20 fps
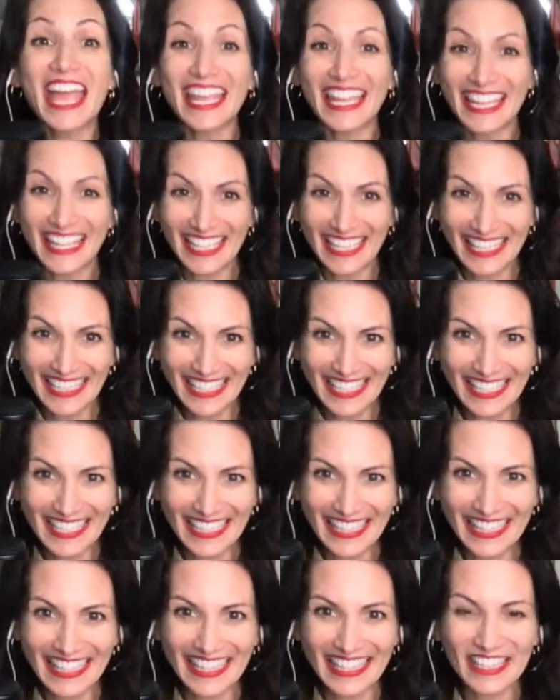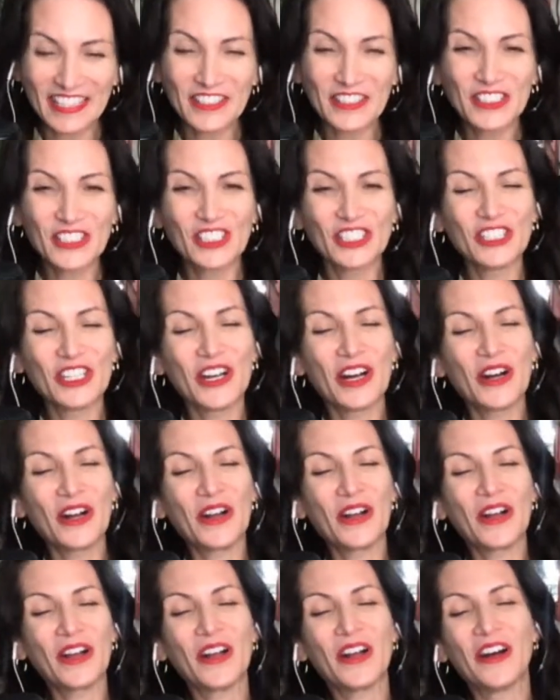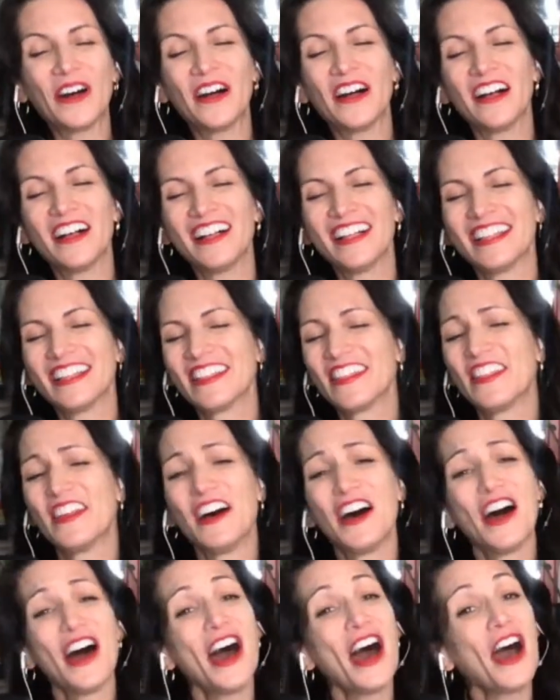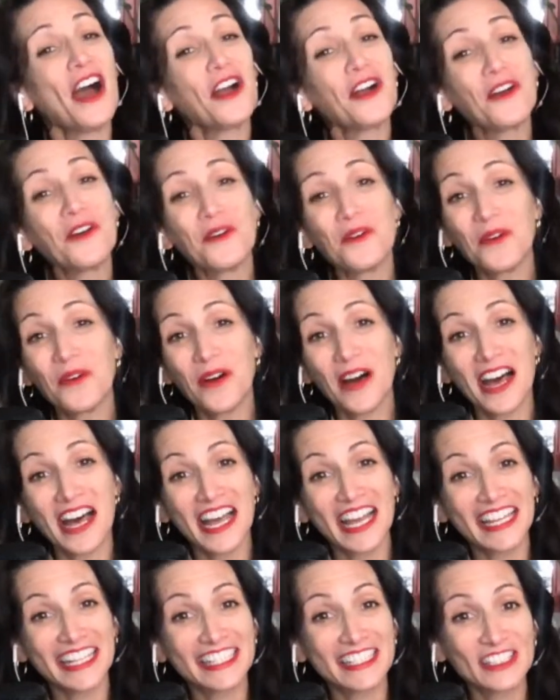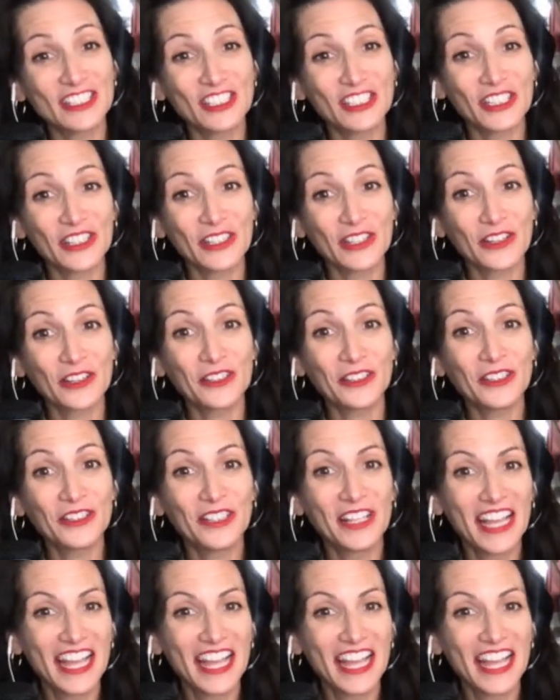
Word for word: In the jungle, the quiet jungle,